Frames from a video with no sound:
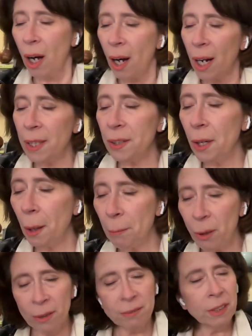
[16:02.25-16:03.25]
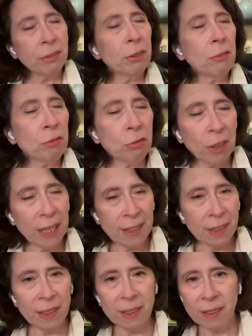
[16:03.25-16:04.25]
a number of different
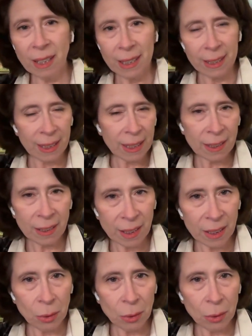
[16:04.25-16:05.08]
phrases and ideas that you